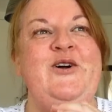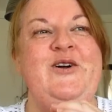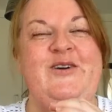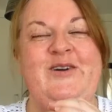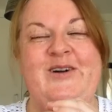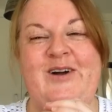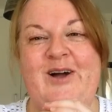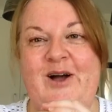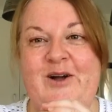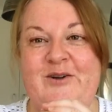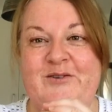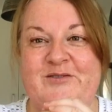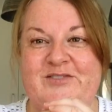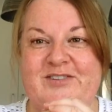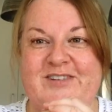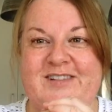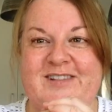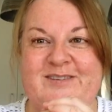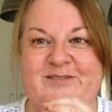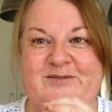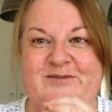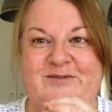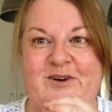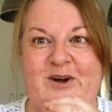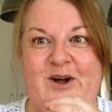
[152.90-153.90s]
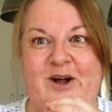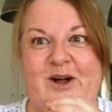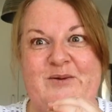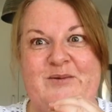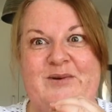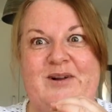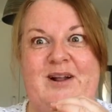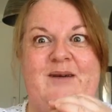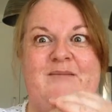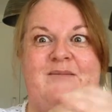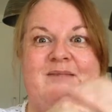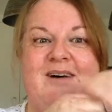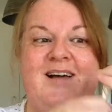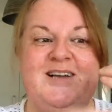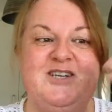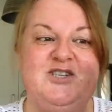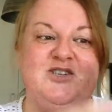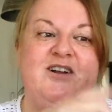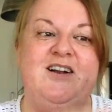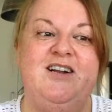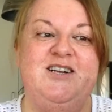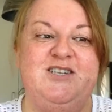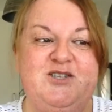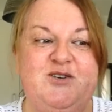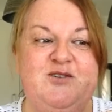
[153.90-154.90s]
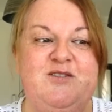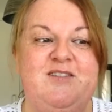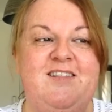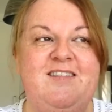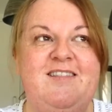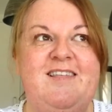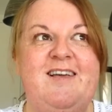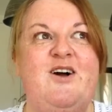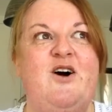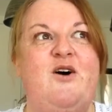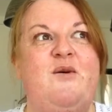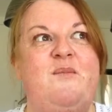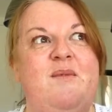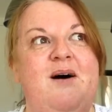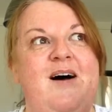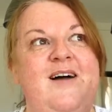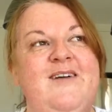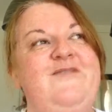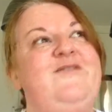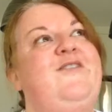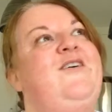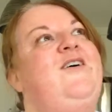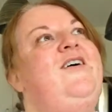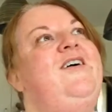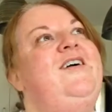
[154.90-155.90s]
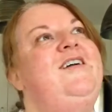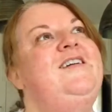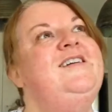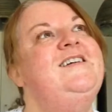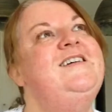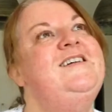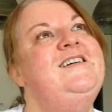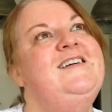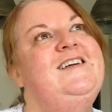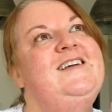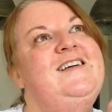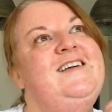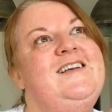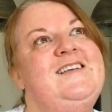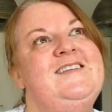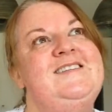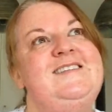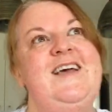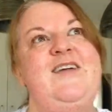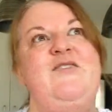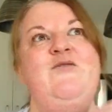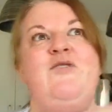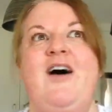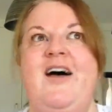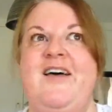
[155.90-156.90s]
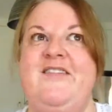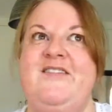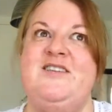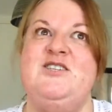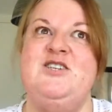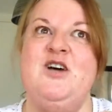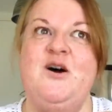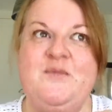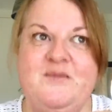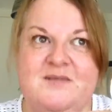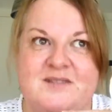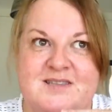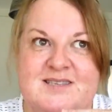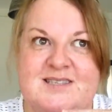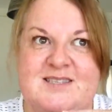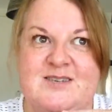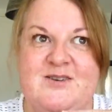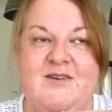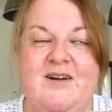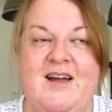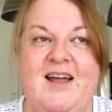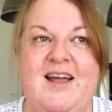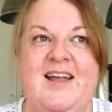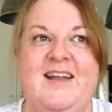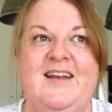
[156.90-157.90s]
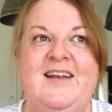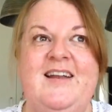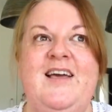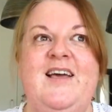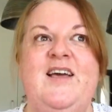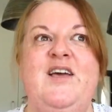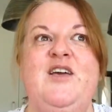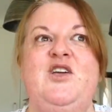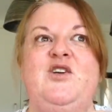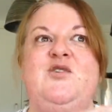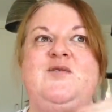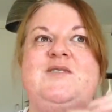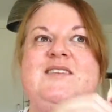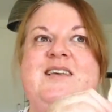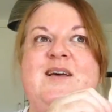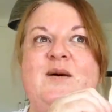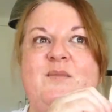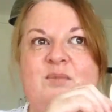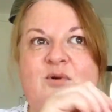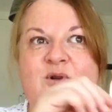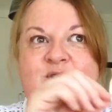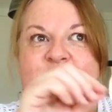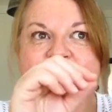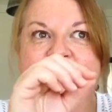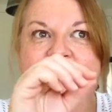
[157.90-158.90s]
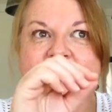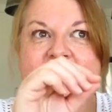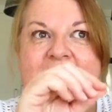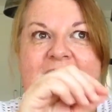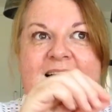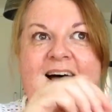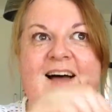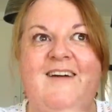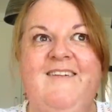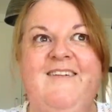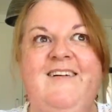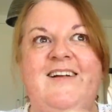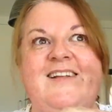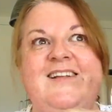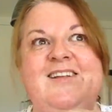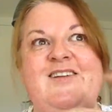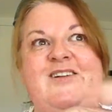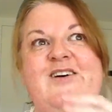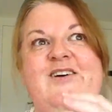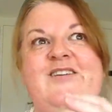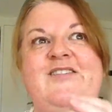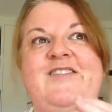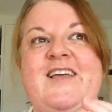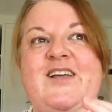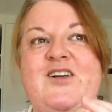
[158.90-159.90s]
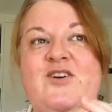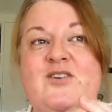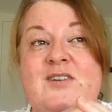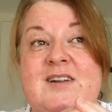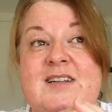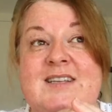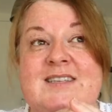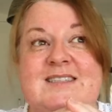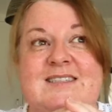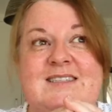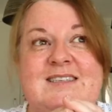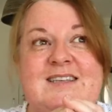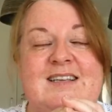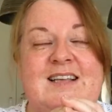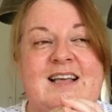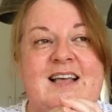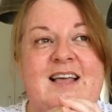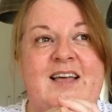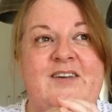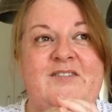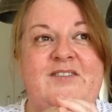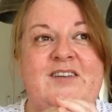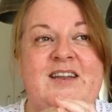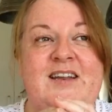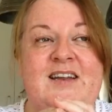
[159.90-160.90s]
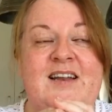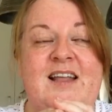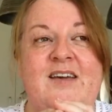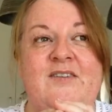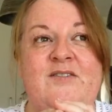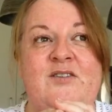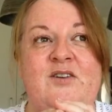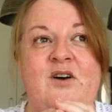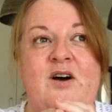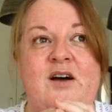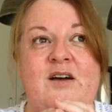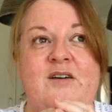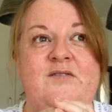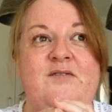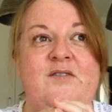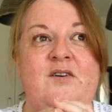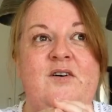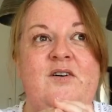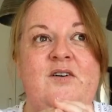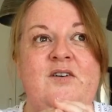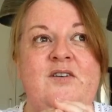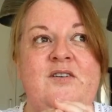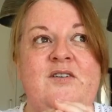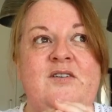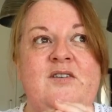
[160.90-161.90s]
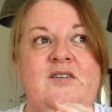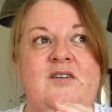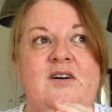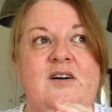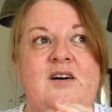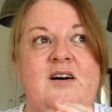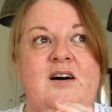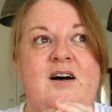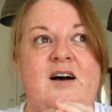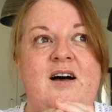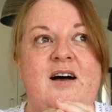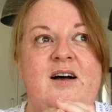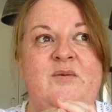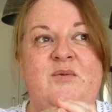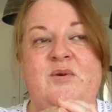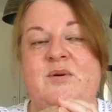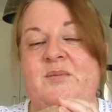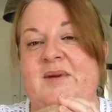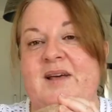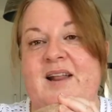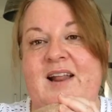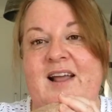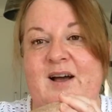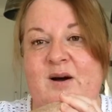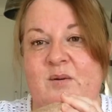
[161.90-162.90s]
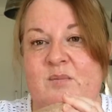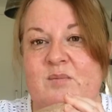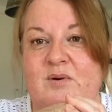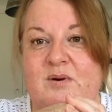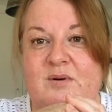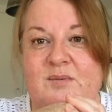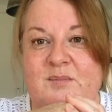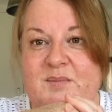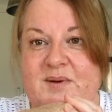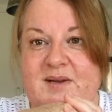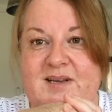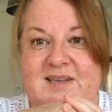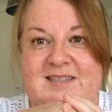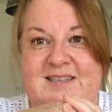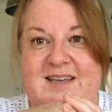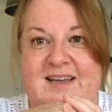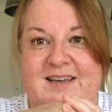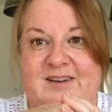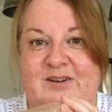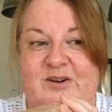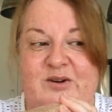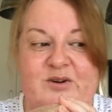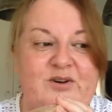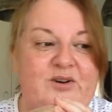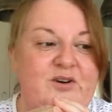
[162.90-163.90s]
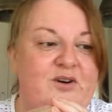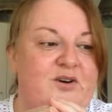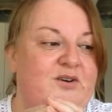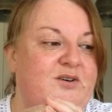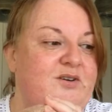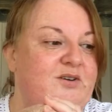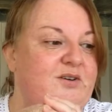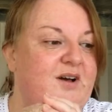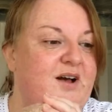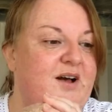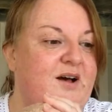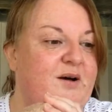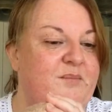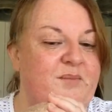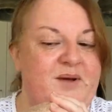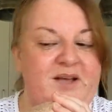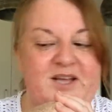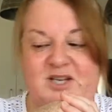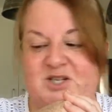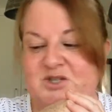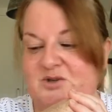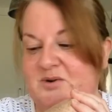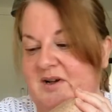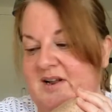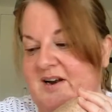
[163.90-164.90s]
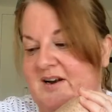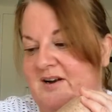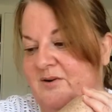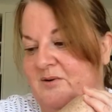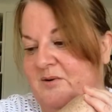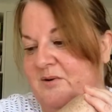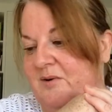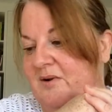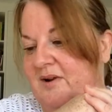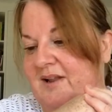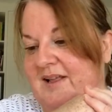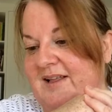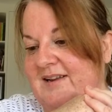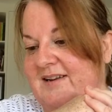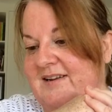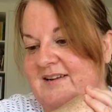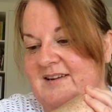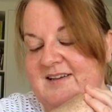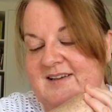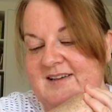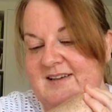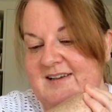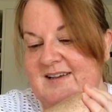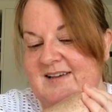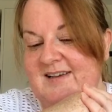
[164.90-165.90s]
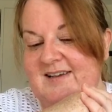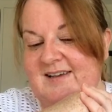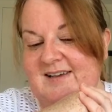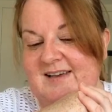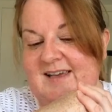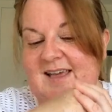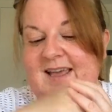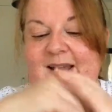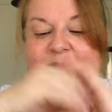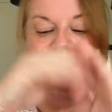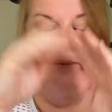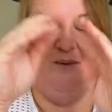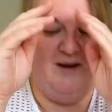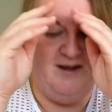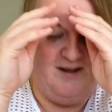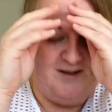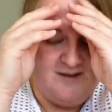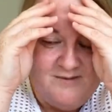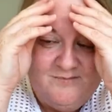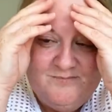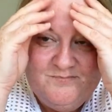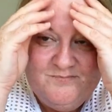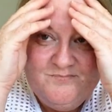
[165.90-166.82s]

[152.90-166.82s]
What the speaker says: over the phone when I'm like trying to do the thing on my phone, saying, right, the top of the screen you'll see a blue bar, and thank goodness if he didn't have an iPhone I wouldn't be able to help him because I don't know Android at all. And anyway,